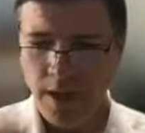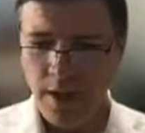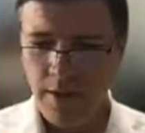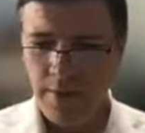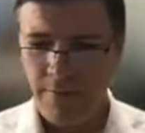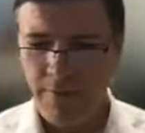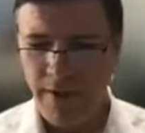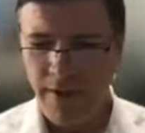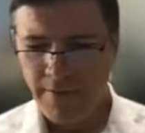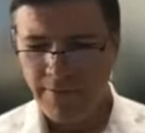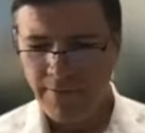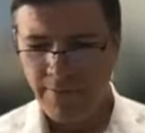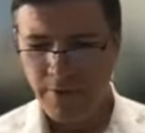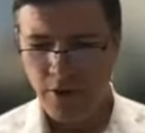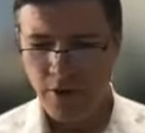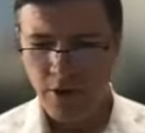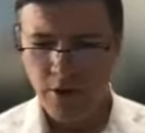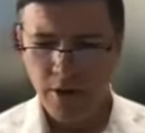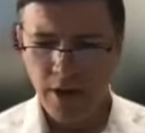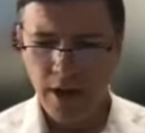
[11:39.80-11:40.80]
Above,
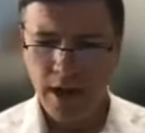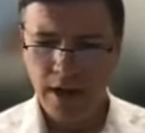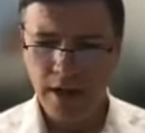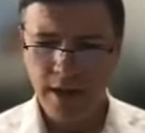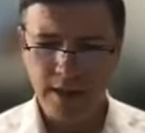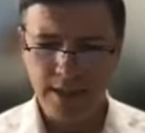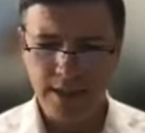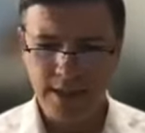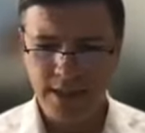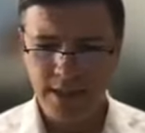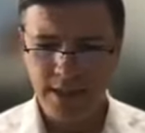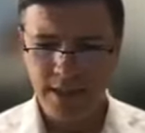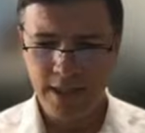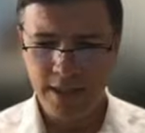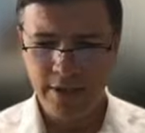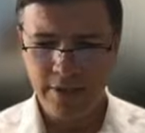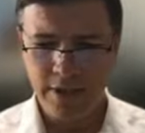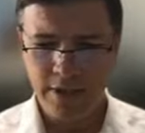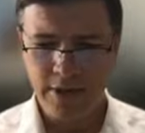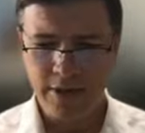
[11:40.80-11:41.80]
lo haya
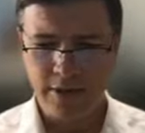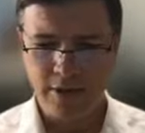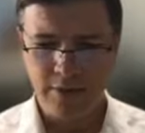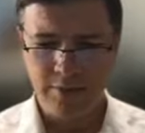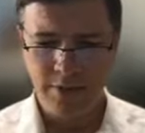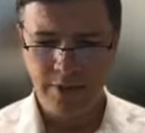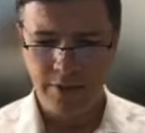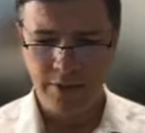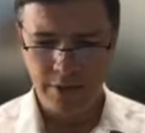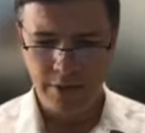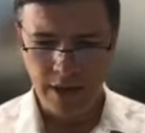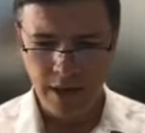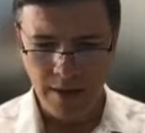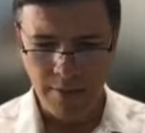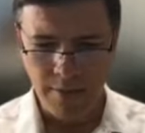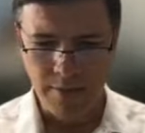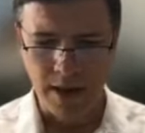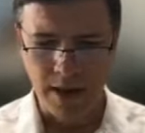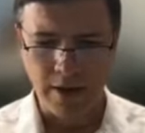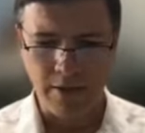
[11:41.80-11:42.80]
sikrikon
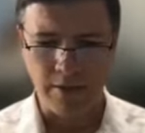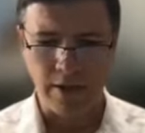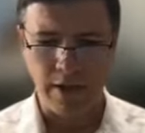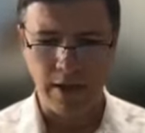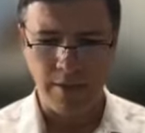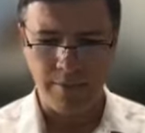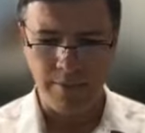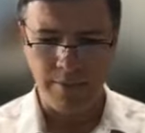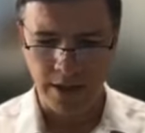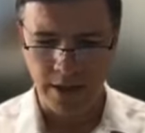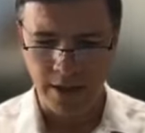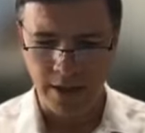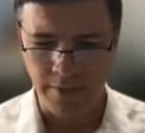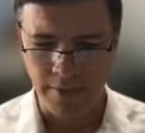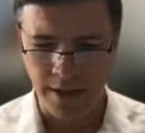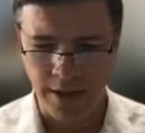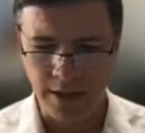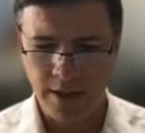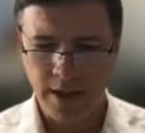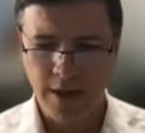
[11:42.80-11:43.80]

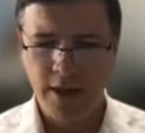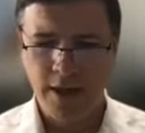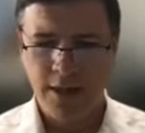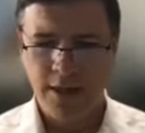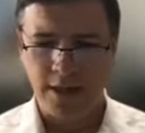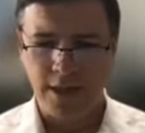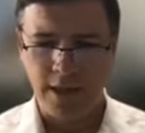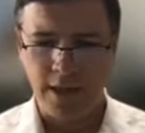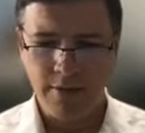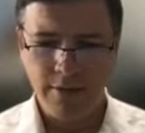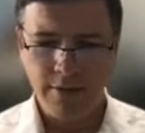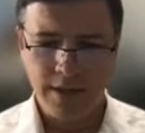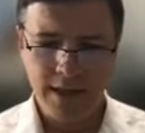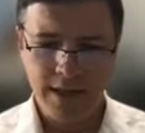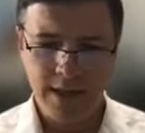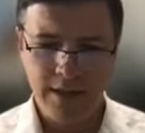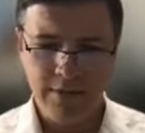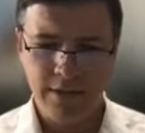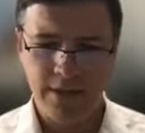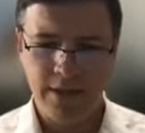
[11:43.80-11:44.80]
milchama. So now we're
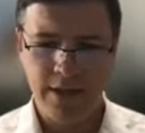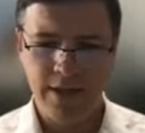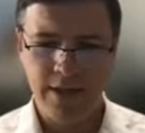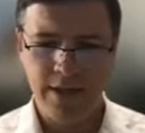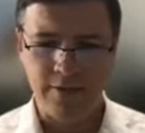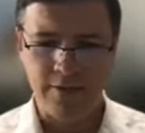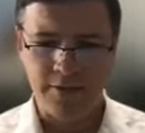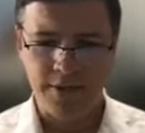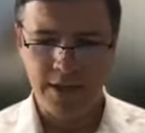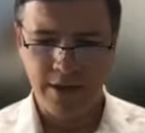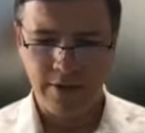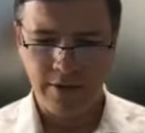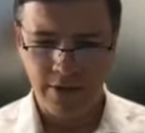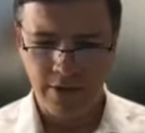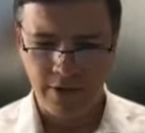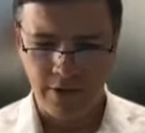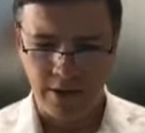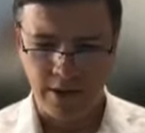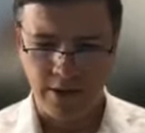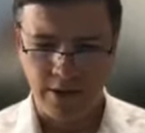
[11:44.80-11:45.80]
dealing with the din of
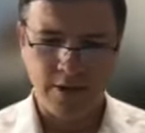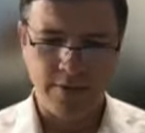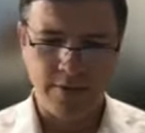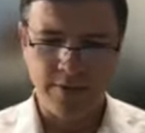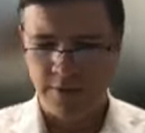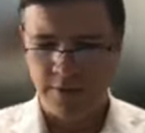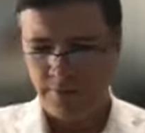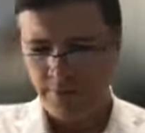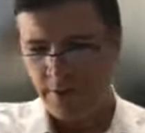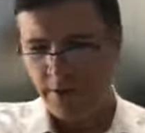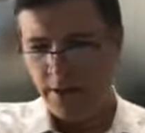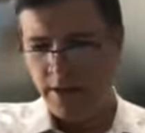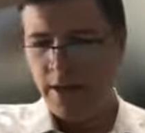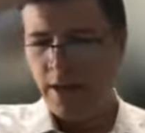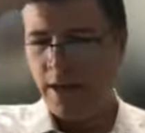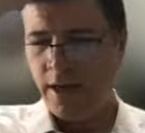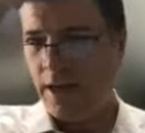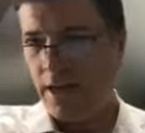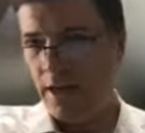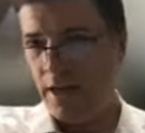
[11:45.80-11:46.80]
sikrikon in terms of
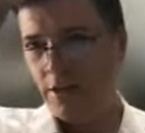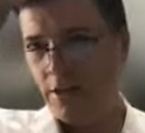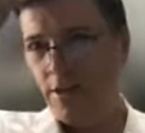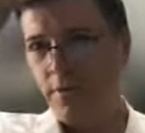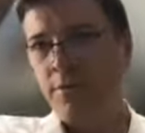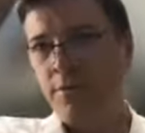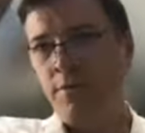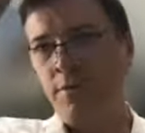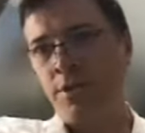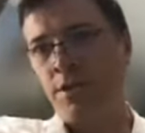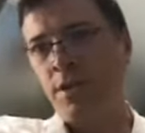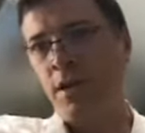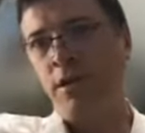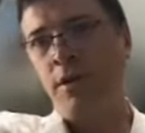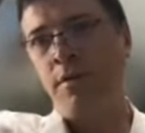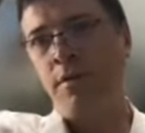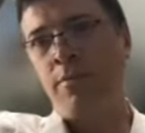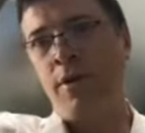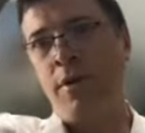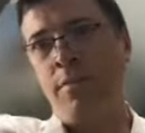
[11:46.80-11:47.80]
uh, in terms of
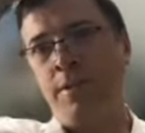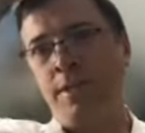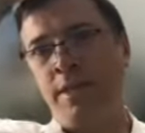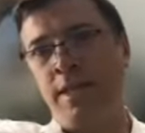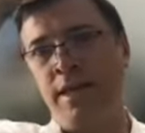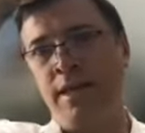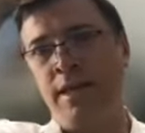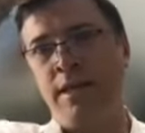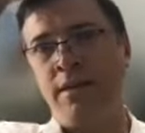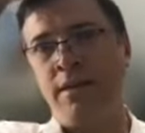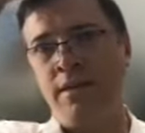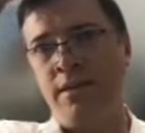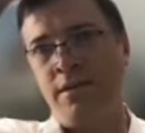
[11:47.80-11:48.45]
stolen property.